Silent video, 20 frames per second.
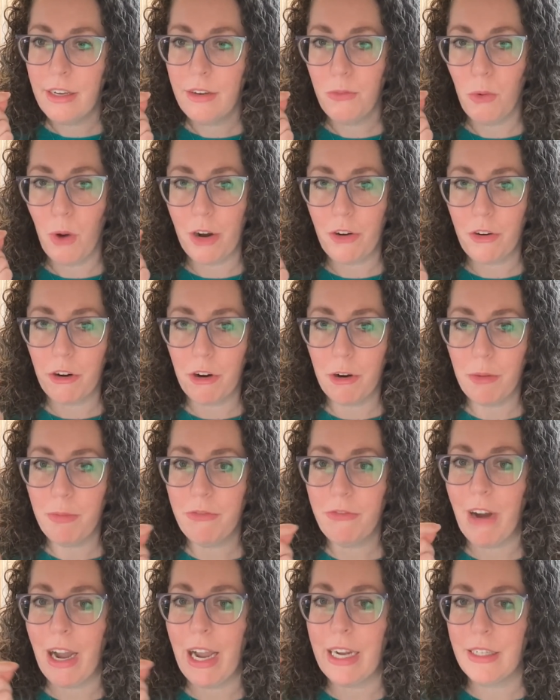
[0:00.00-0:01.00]
One group
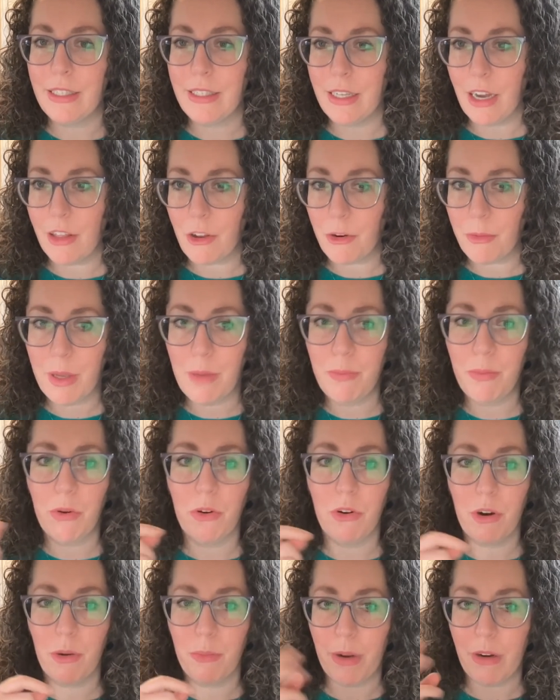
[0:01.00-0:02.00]
finds the other people
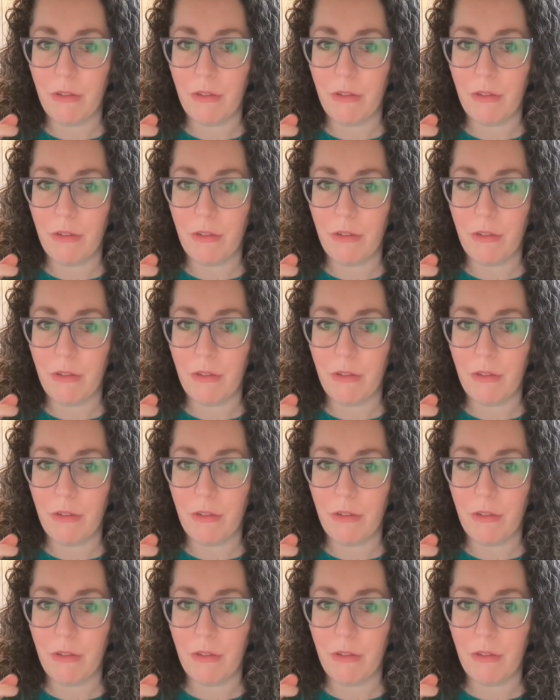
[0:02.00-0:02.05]
group